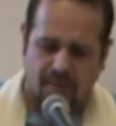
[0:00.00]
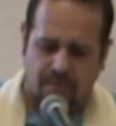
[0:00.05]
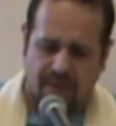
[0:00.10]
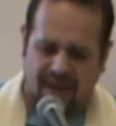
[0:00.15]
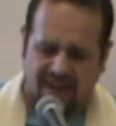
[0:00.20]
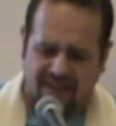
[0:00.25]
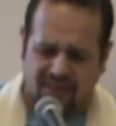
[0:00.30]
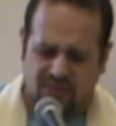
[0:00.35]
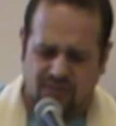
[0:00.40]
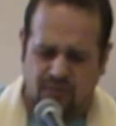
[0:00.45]

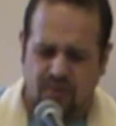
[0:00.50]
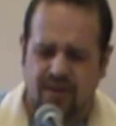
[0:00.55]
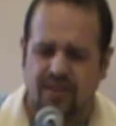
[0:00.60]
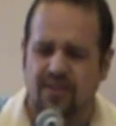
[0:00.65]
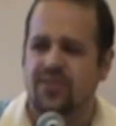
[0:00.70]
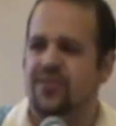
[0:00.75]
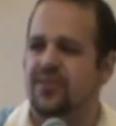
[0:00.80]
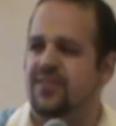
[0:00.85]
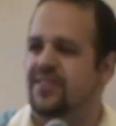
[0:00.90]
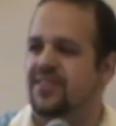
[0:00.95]
Back in
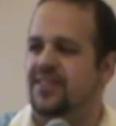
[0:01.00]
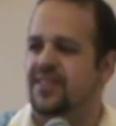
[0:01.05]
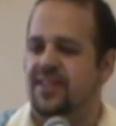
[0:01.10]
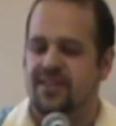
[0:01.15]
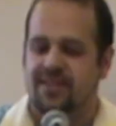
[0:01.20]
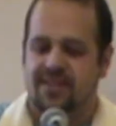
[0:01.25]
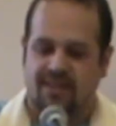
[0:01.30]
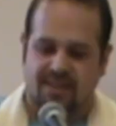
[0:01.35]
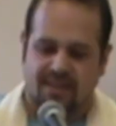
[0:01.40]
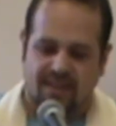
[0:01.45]

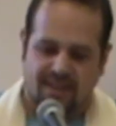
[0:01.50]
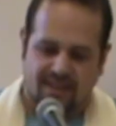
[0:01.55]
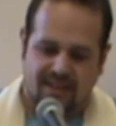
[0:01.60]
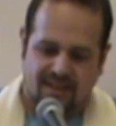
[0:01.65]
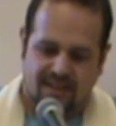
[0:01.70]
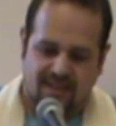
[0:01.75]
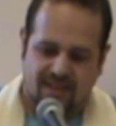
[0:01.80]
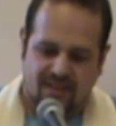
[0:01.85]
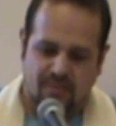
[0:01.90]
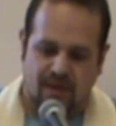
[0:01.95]
2013,
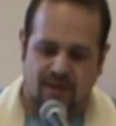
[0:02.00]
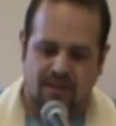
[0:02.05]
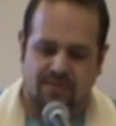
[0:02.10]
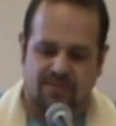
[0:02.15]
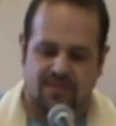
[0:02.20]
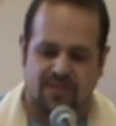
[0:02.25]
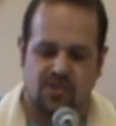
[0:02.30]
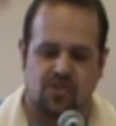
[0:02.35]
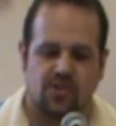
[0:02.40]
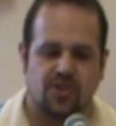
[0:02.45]
you might have
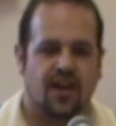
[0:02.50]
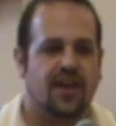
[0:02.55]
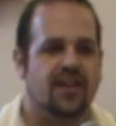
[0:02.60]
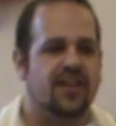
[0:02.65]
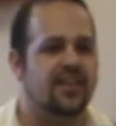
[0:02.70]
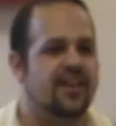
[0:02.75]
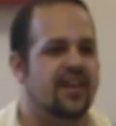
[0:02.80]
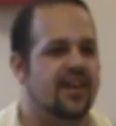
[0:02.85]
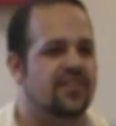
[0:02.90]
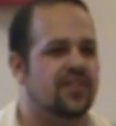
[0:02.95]
seen
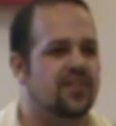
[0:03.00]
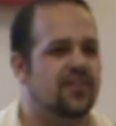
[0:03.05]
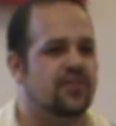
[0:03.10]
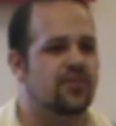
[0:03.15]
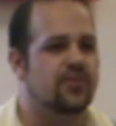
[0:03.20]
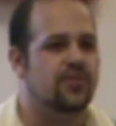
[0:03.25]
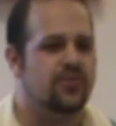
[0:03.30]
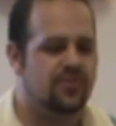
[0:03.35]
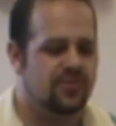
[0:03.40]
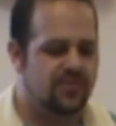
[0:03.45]
Johnny on the
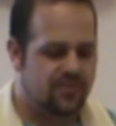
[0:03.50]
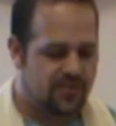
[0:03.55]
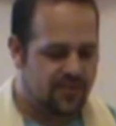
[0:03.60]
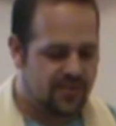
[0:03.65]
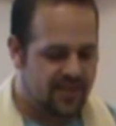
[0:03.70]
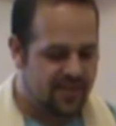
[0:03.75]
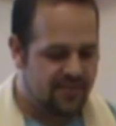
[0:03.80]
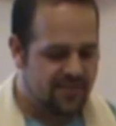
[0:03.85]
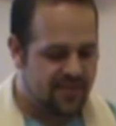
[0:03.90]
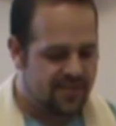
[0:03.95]
news or
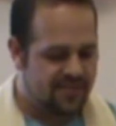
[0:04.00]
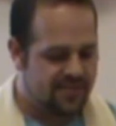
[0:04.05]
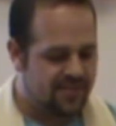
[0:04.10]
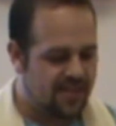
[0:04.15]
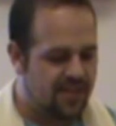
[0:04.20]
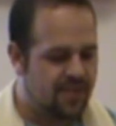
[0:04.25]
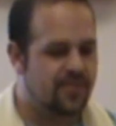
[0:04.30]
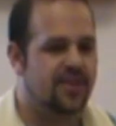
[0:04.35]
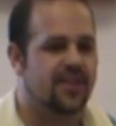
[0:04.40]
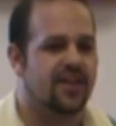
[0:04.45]
even a
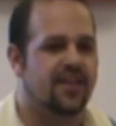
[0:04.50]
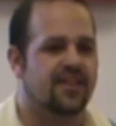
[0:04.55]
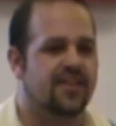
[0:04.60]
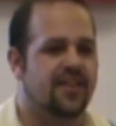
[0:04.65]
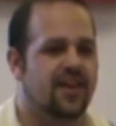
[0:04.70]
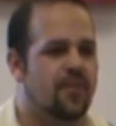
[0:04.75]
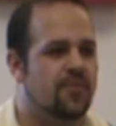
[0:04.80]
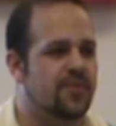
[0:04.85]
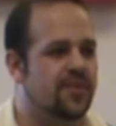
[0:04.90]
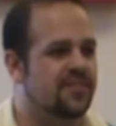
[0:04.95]
segment on
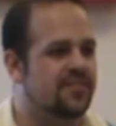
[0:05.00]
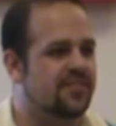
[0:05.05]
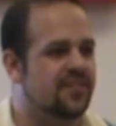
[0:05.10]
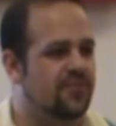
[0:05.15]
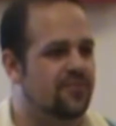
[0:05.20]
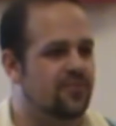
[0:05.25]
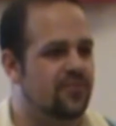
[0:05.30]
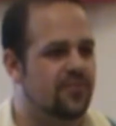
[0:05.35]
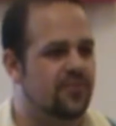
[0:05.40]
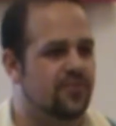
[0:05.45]
Comedy
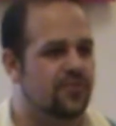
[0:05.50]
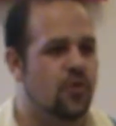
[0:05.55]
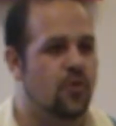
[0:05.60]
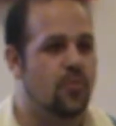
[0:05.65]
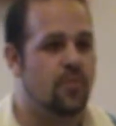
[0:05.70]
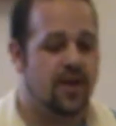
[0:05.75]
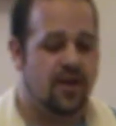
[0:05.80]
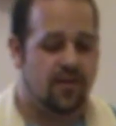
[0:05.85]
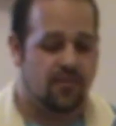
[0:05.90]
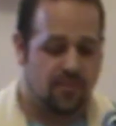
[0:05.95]
Central's
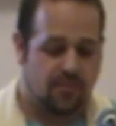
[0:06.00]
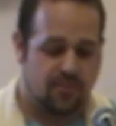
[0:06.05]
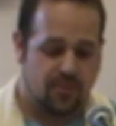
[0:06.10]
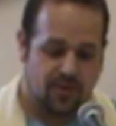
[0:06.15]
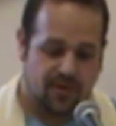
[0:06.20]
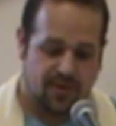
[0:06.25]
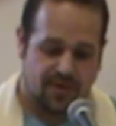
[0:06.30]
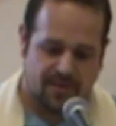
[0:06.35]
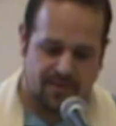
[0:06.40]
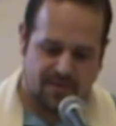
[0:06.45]
Colbert Report,